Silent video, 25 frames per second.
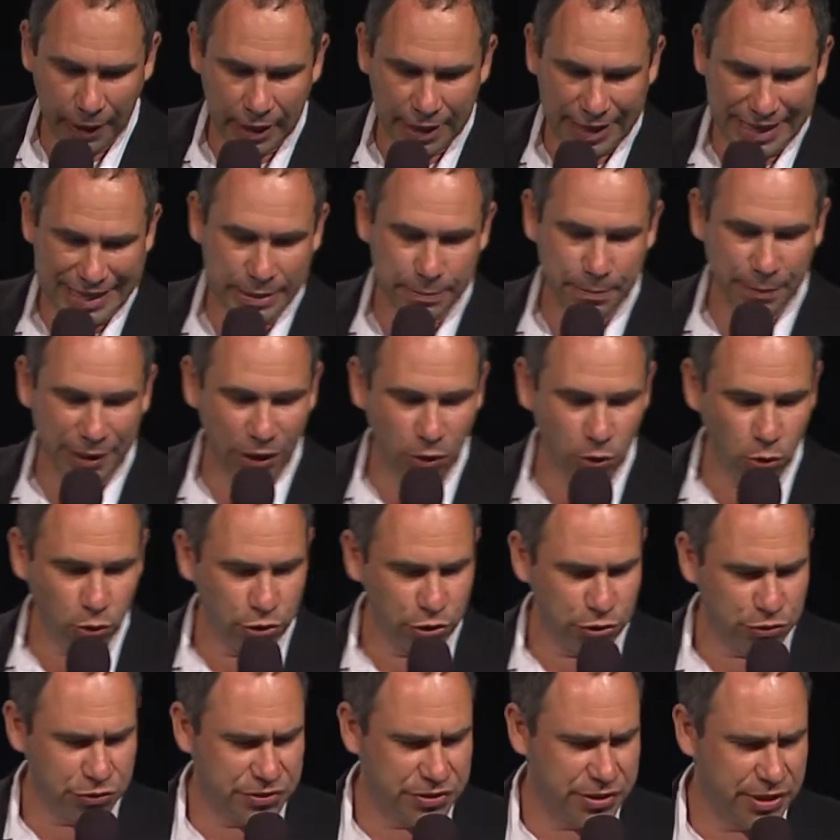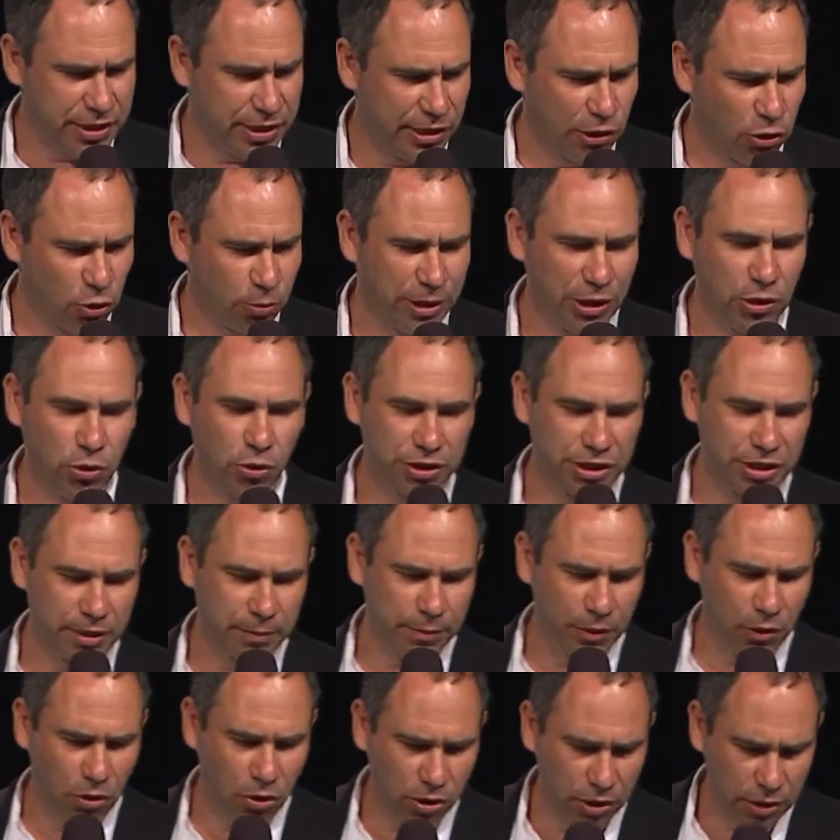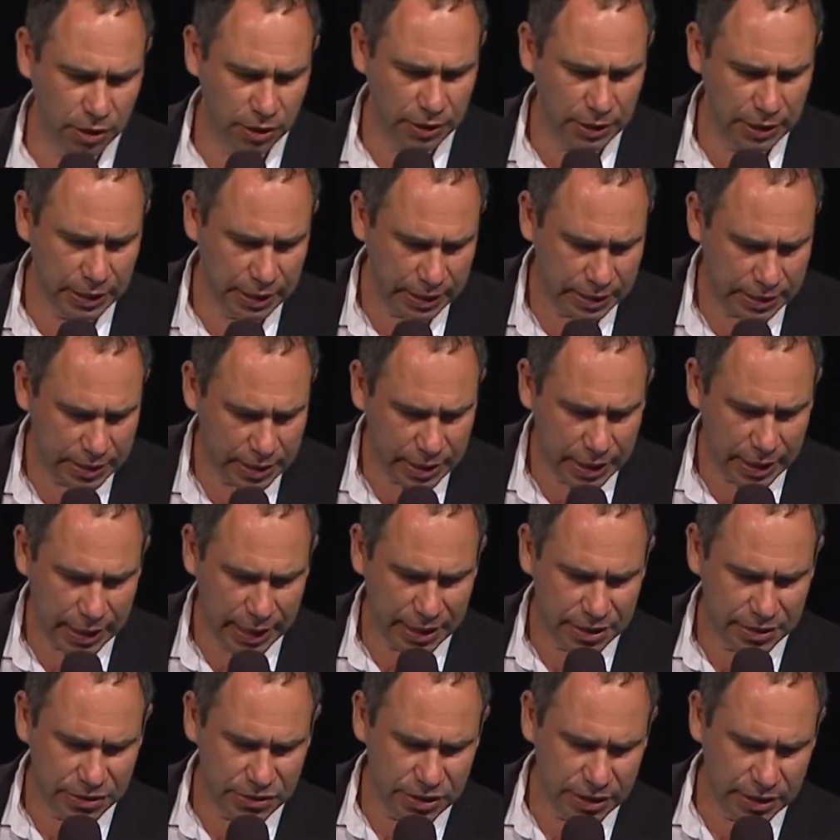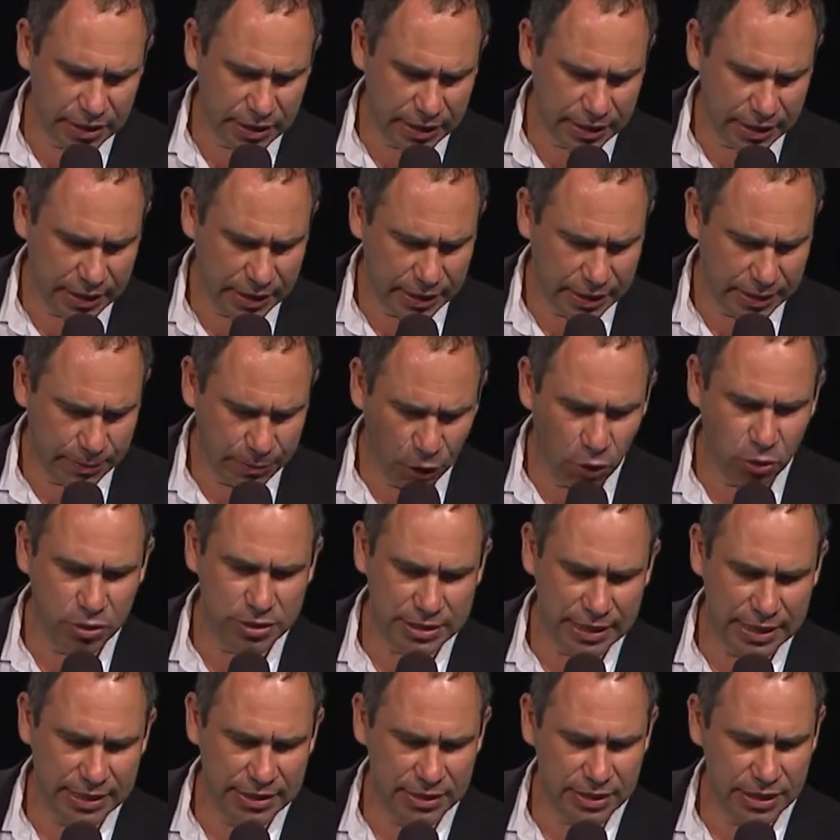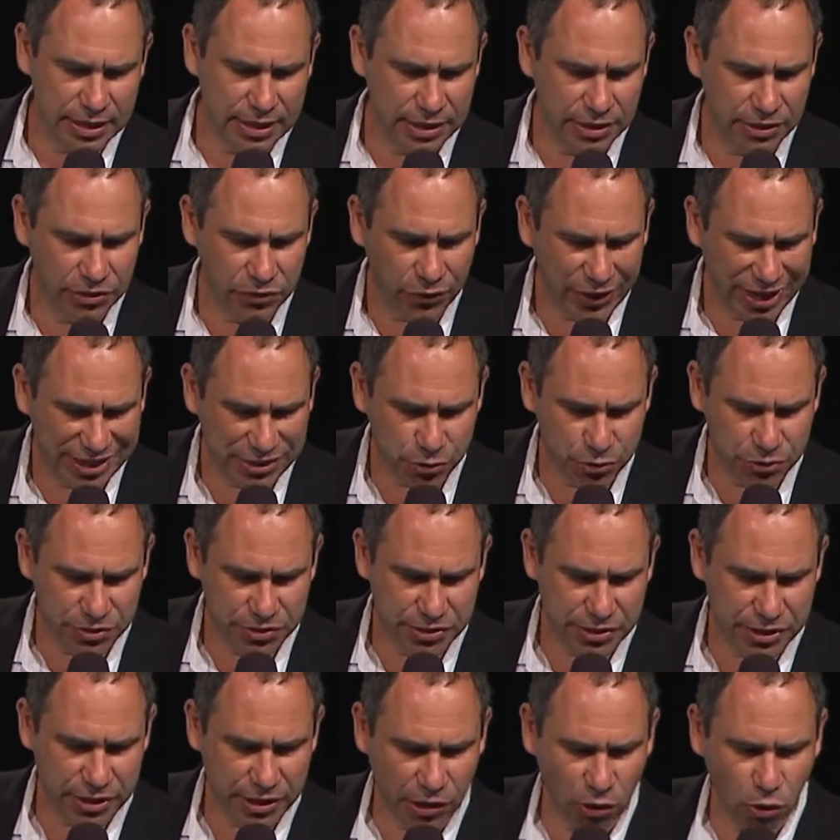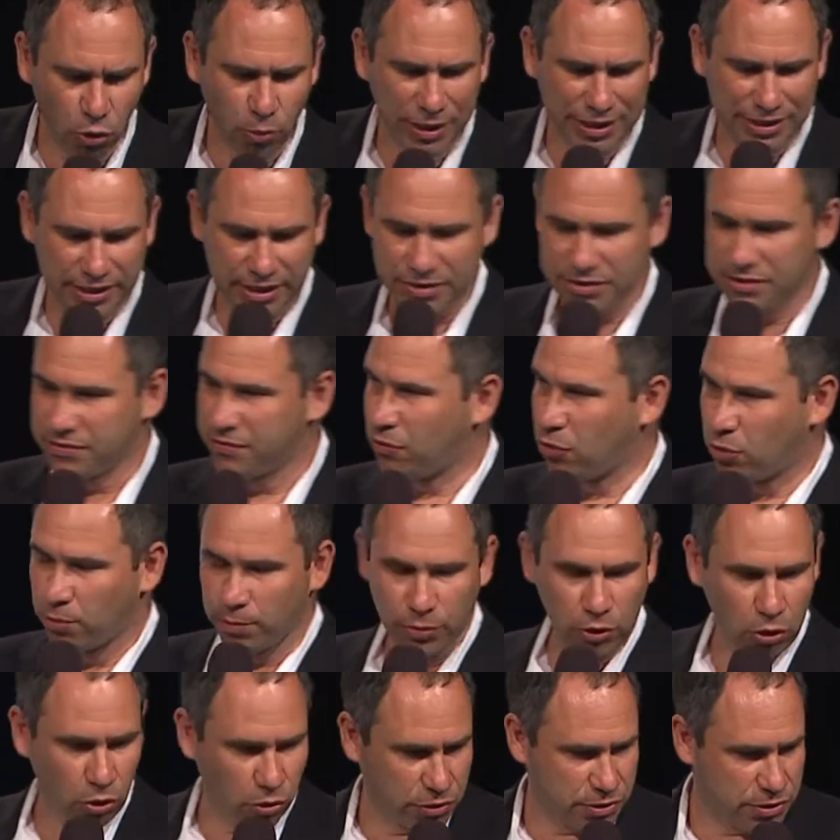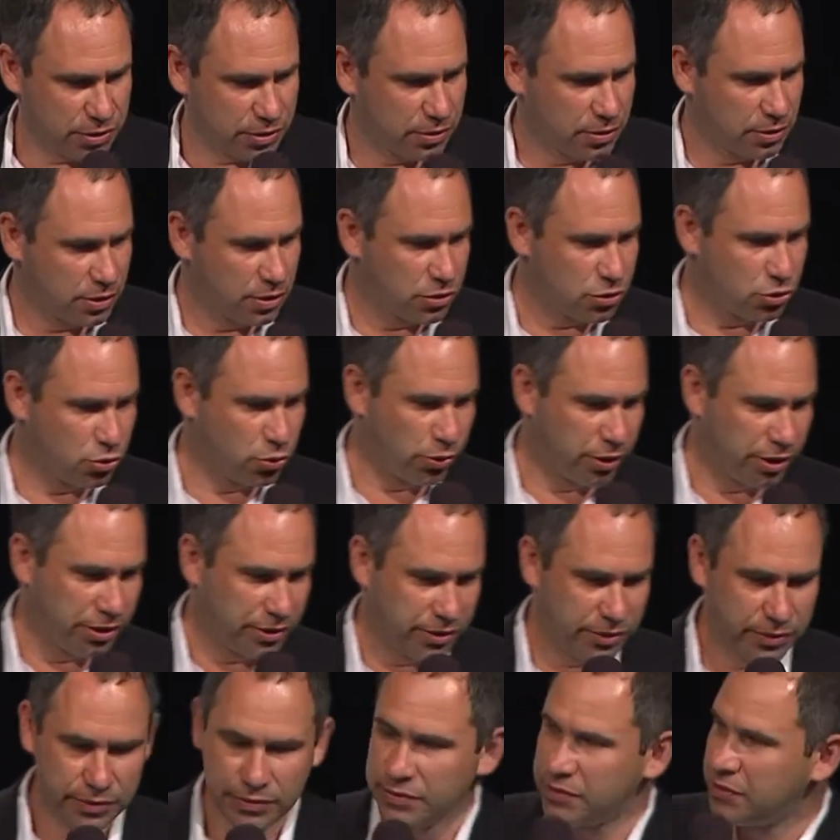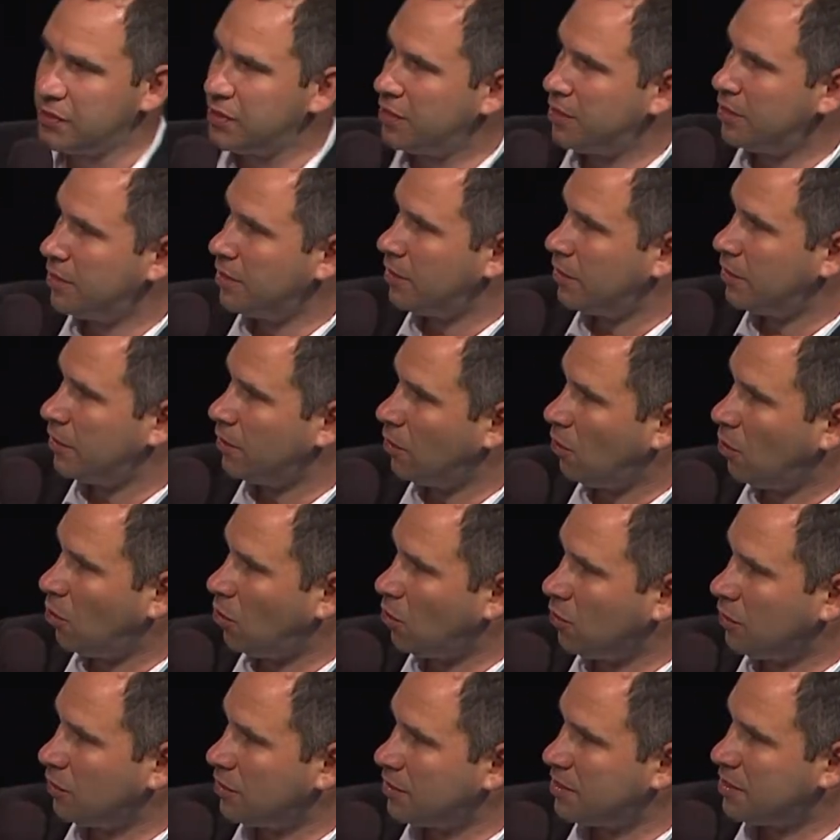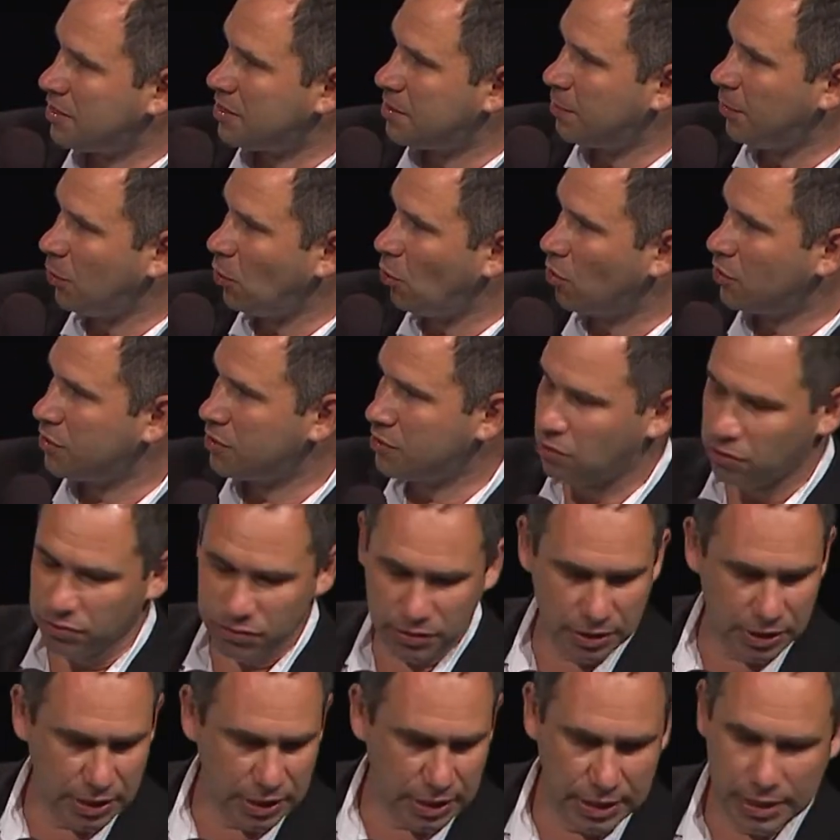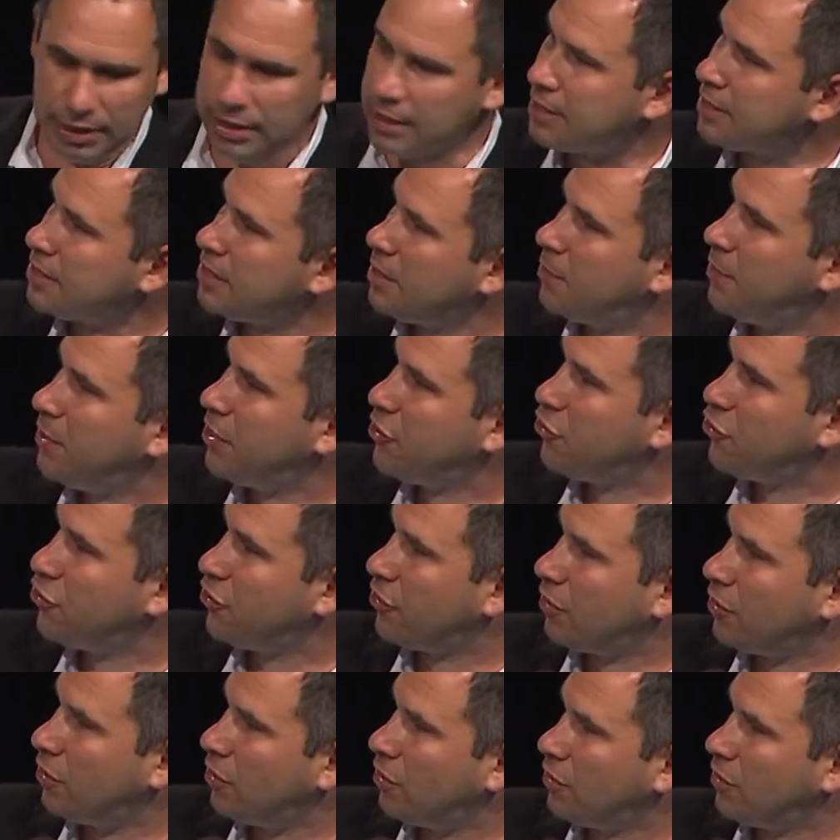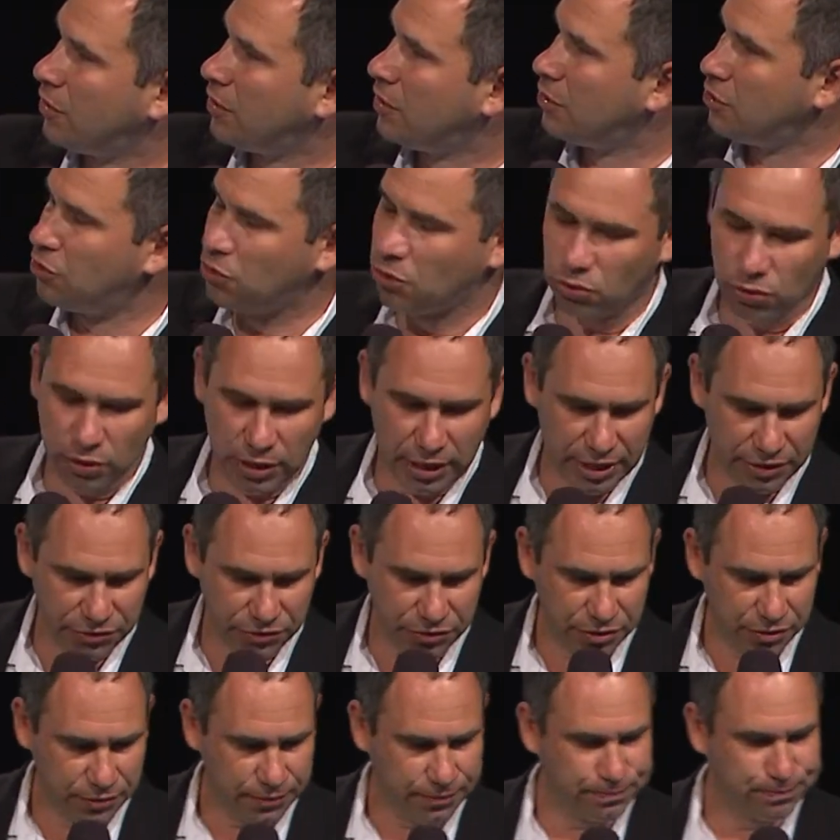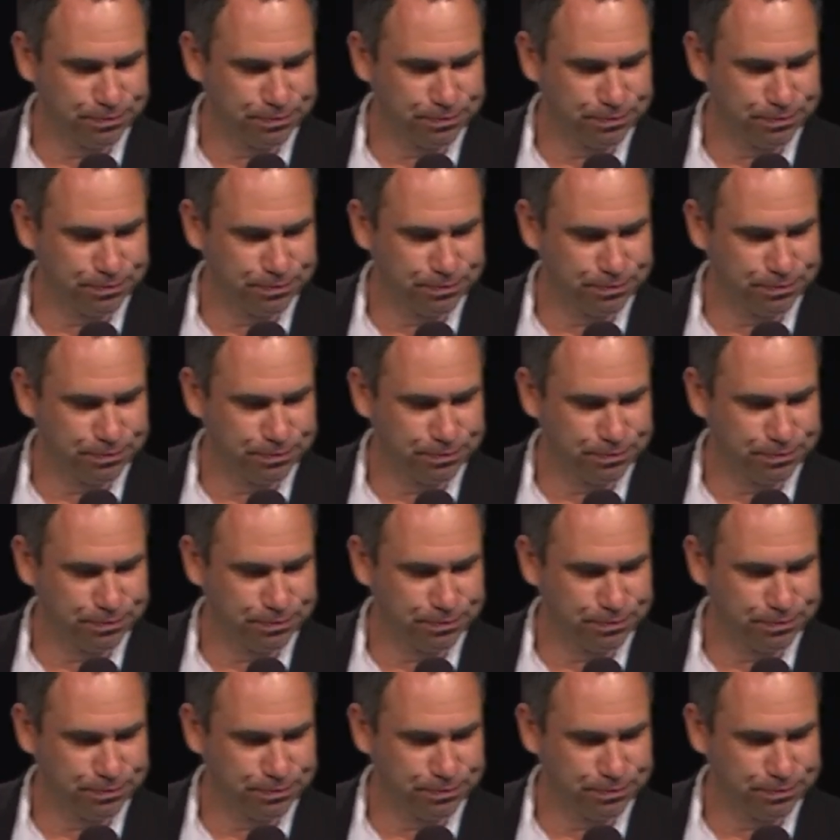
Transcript: In blue, you see a Luma coding block and blocks, and in red, you see Luma transform blocks. So you can see all these blocks on the picture on your left.